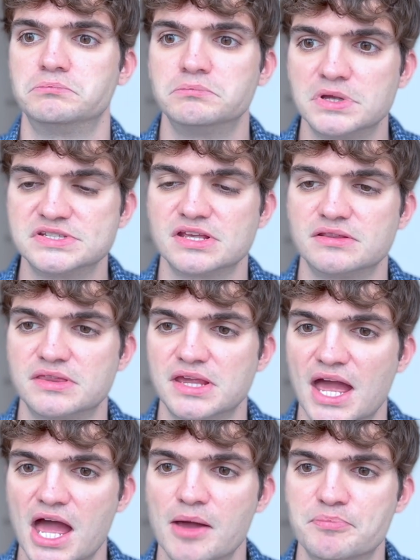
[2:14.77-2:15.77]
is it the
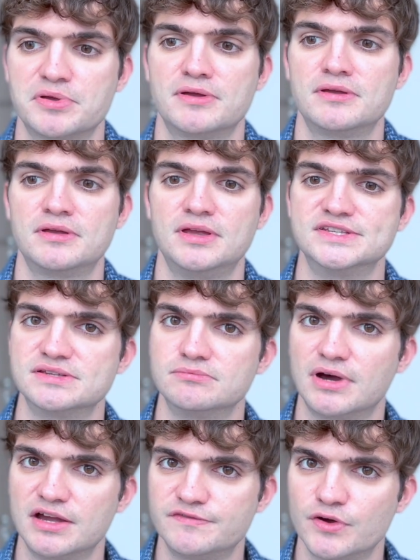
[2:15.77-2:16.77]
app? Is it
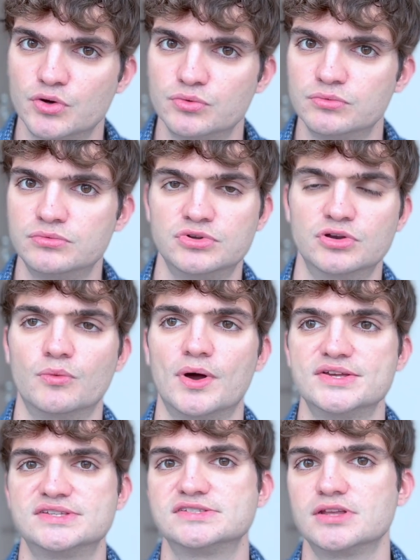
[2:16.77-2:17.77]
my phone? Why
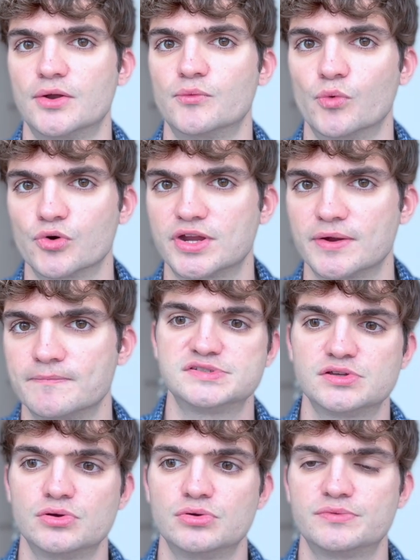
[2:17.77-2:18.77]
is this not working?
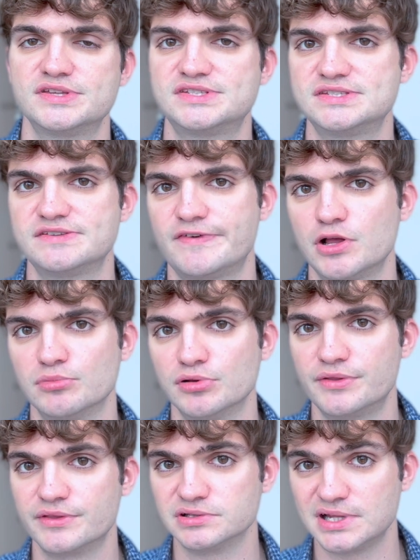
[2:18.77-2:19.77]
So this is available
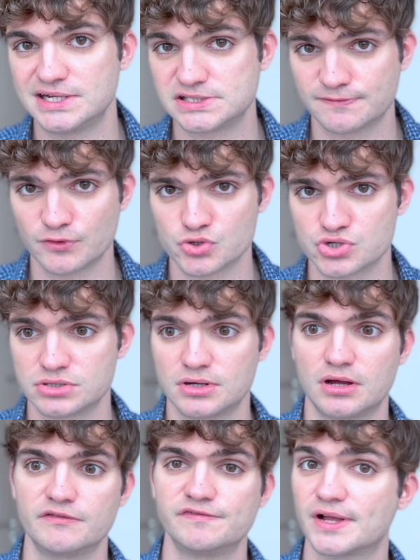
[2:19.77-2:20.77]
in the latest version
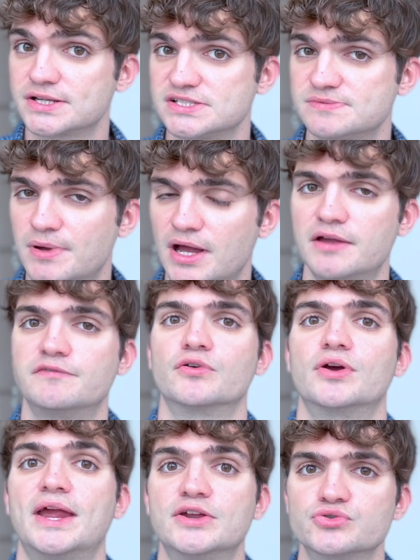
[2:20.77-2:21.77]
of FlexiSPY
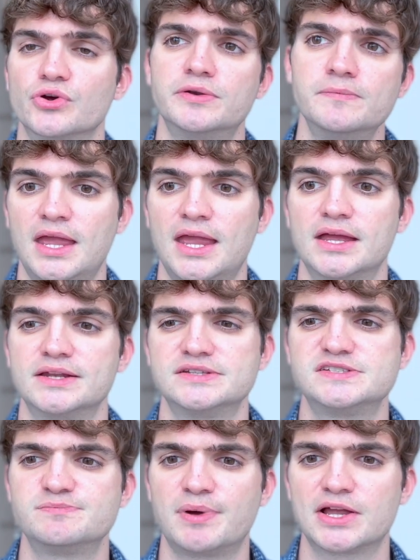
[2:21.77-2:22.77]
for Android, and
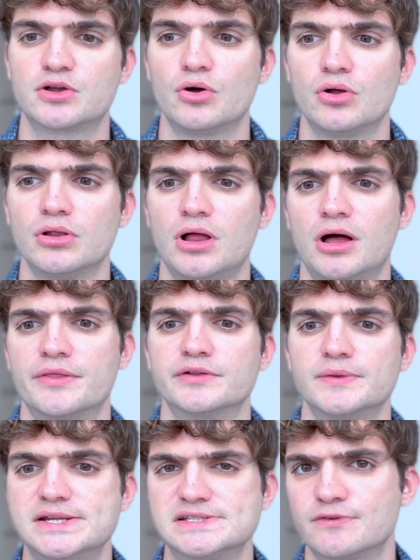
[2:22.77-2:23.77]
spycall on the
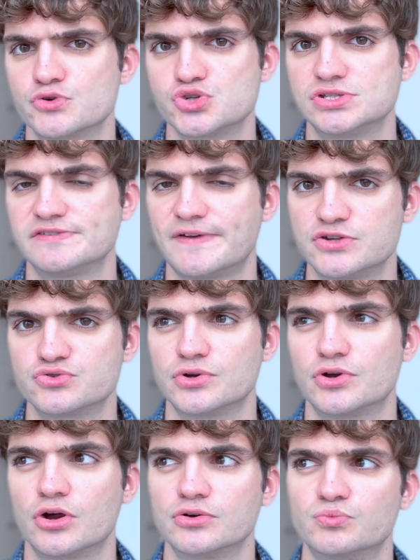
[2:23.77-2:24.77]
latest versions of Android
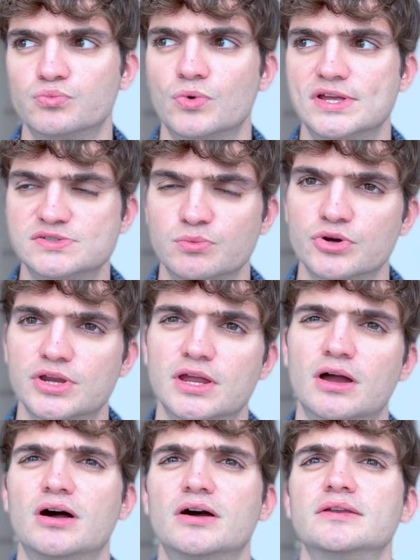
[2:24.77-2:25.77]
is working
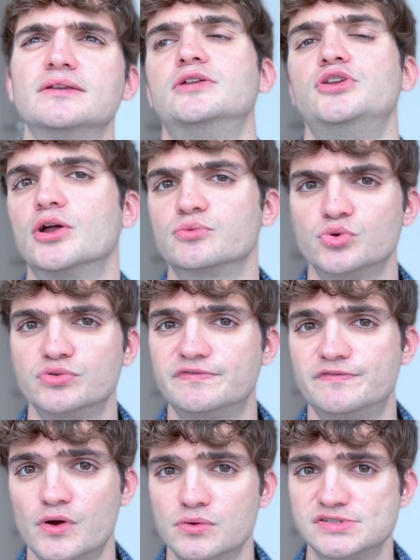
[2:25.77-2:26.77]
on non-root
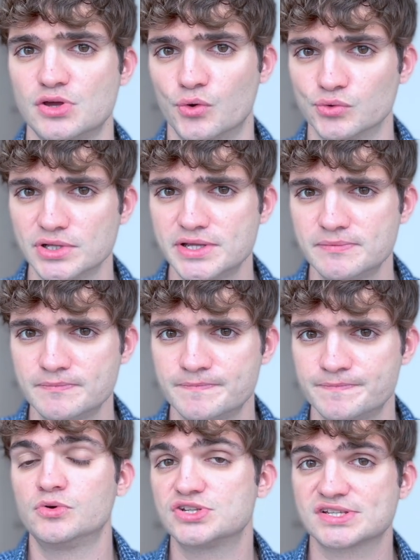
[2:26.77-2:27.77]
phones only,
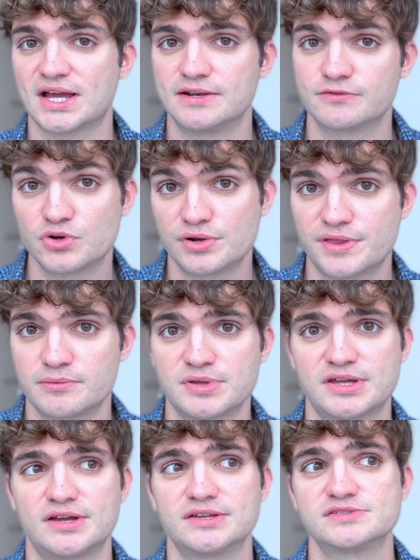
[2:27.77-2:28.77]
which is kind of a good thing,
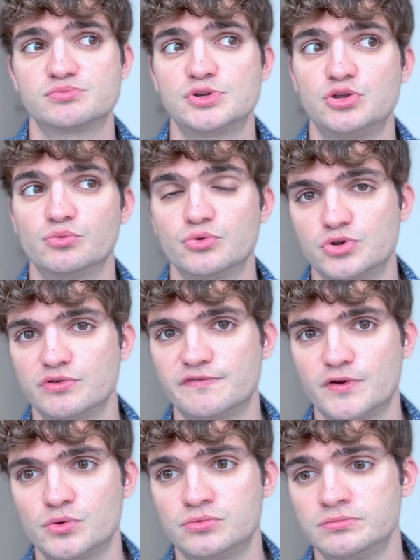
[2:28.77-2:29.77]
because when you root your
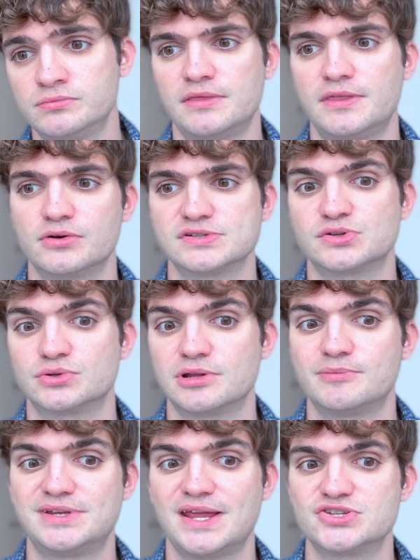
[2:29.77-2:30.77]
phone, there are certain
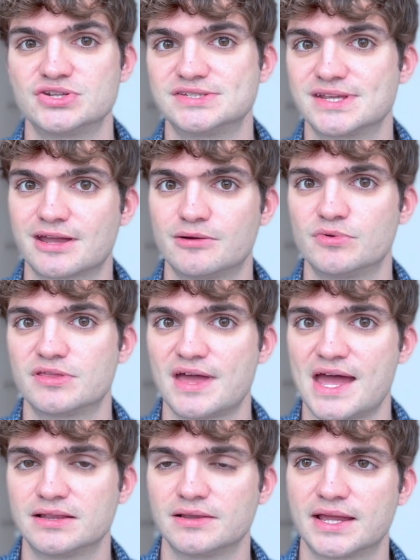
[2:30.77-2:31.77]
limitations that come with
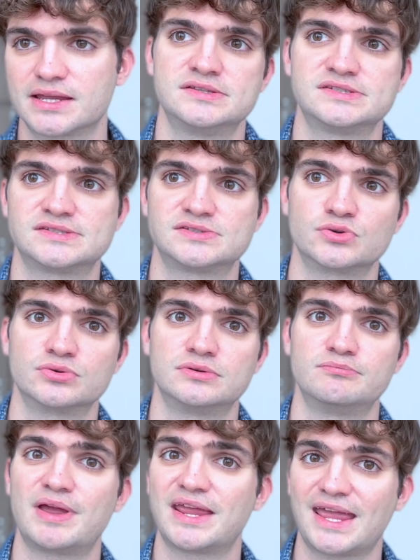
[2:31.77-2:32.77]
that, like
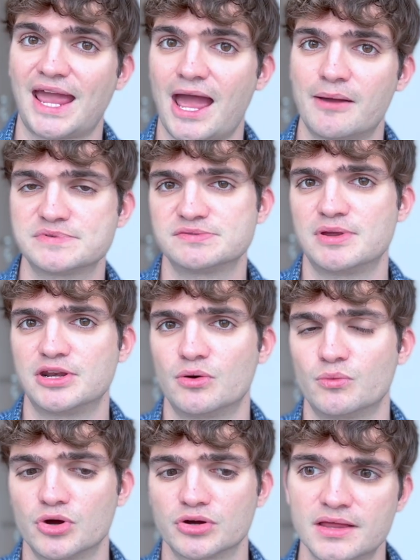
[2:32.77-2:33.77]
certain banking apps may
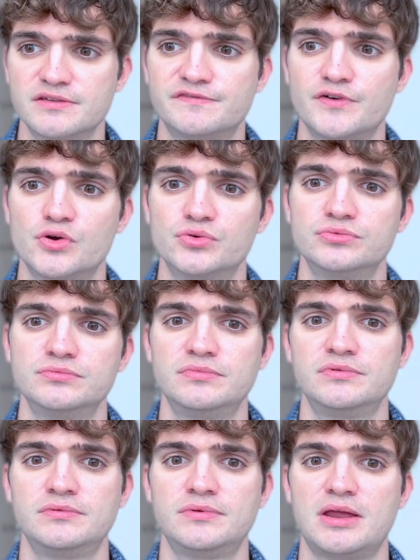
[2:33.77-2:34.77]
not work. The phone,
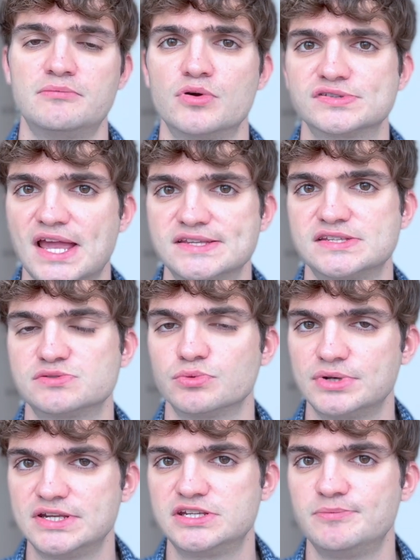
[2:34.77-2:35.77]
in most cases, will
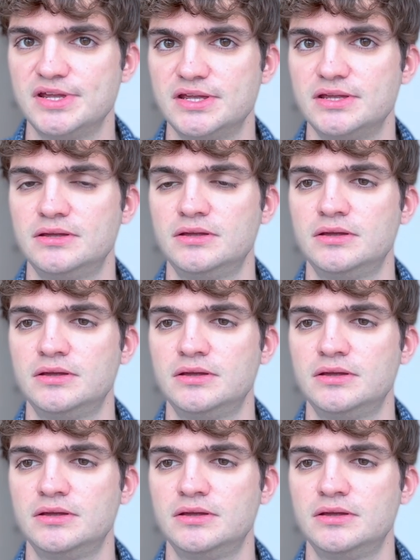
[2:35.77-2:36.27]
need to be